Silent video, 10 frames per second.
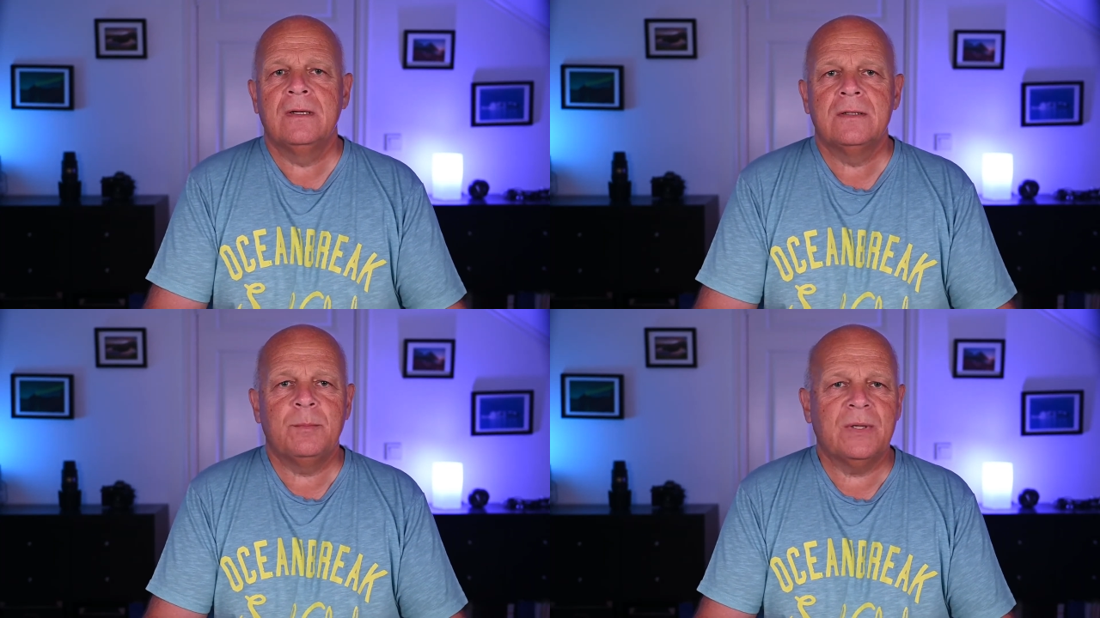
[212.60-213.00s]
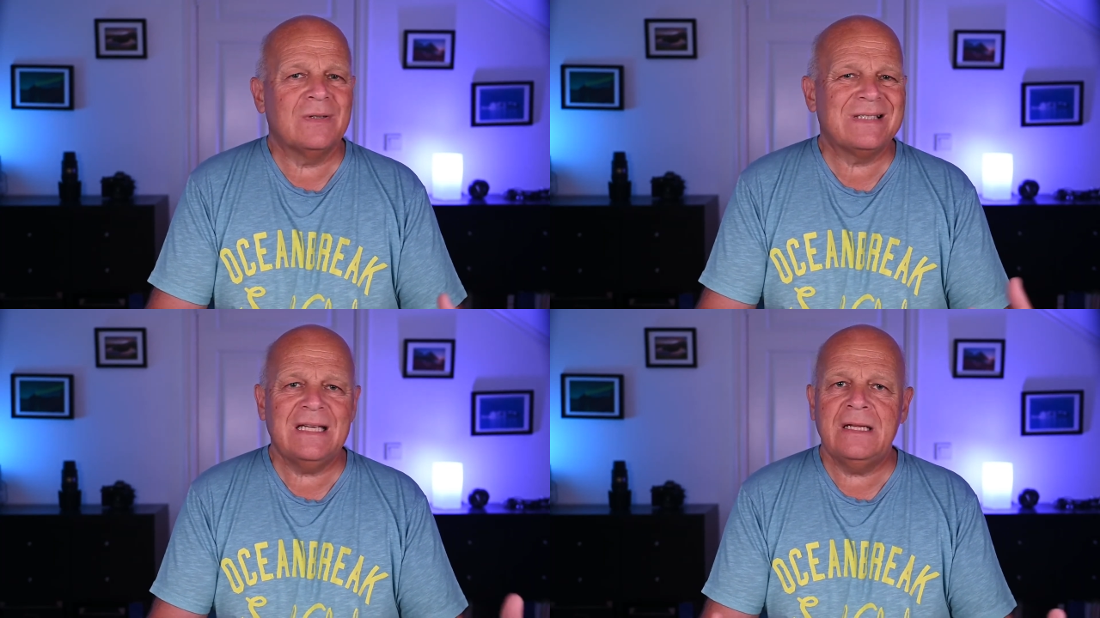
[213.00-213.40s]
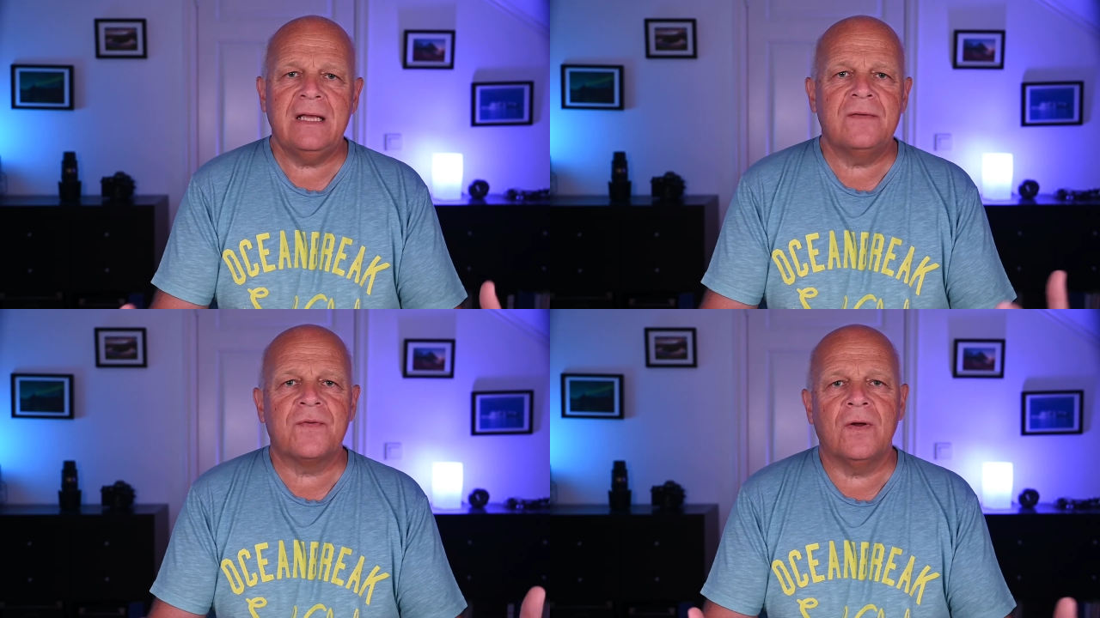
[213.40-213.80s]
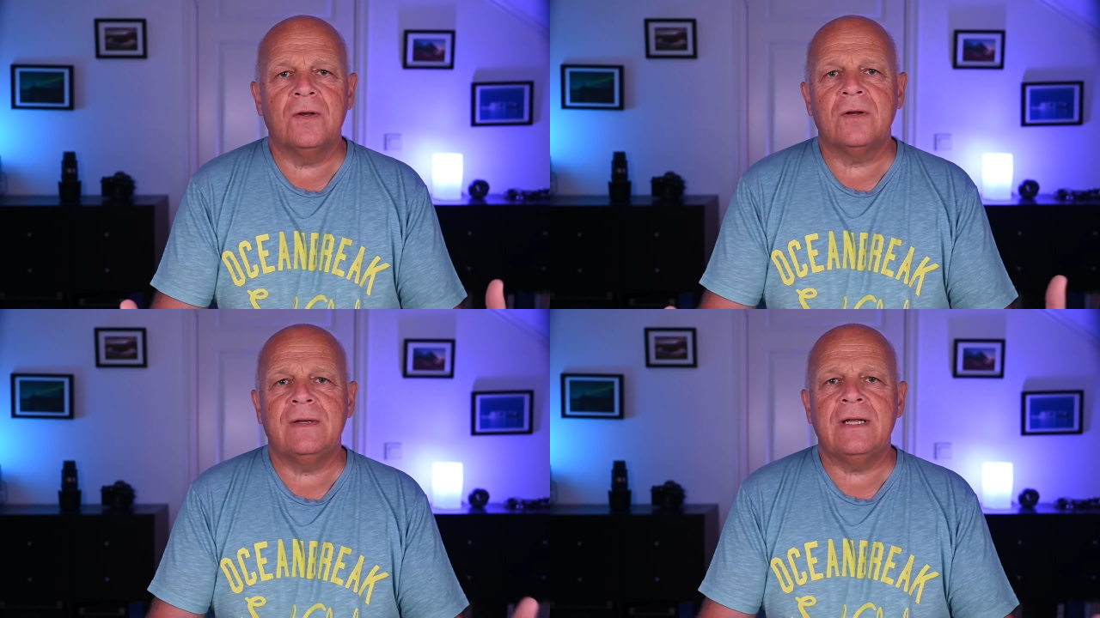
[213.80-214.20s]
Because in
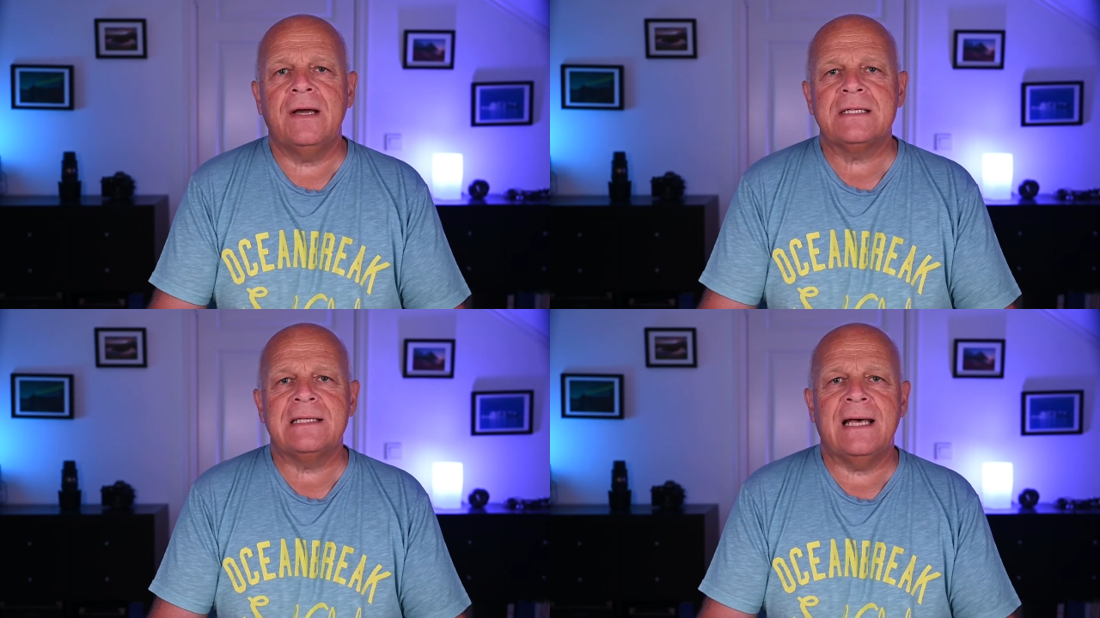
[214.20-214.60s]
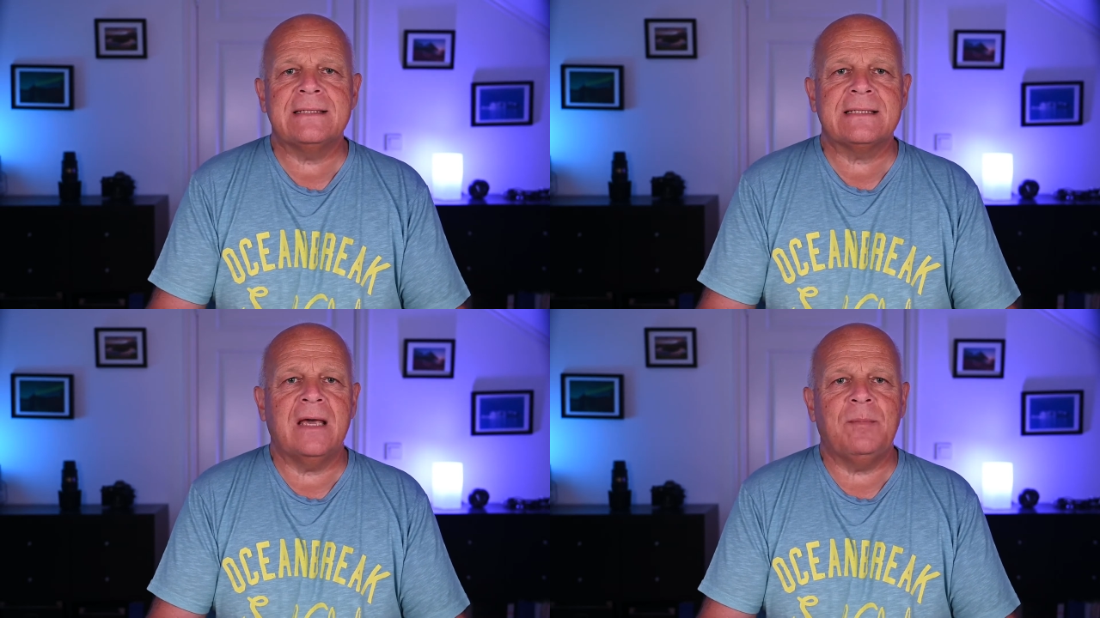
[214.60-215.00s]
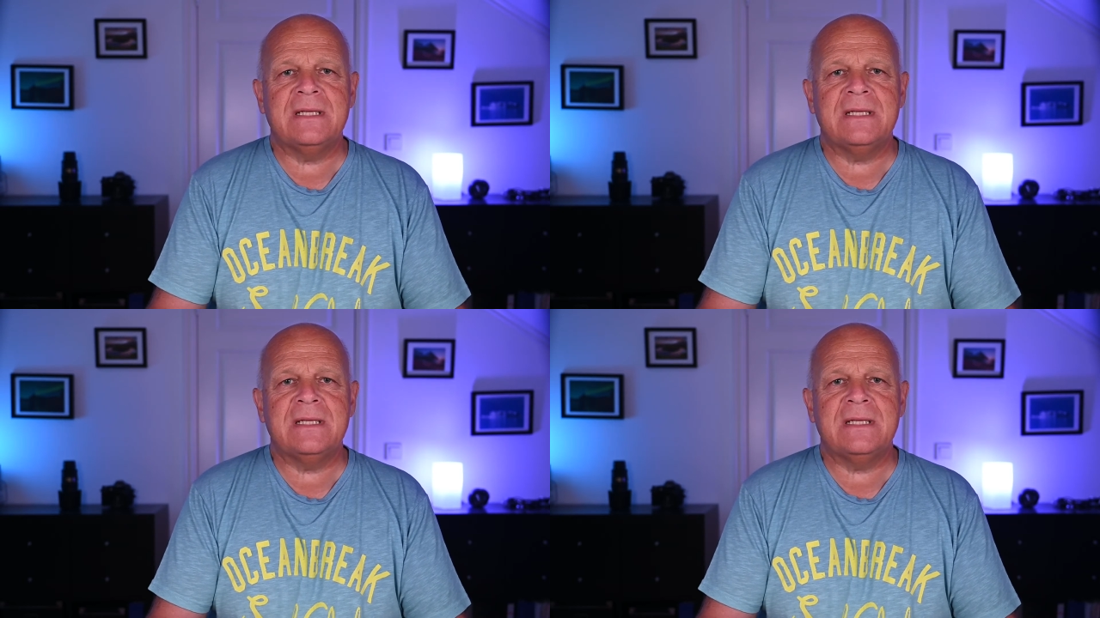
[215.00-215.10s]
front of a nice landscape,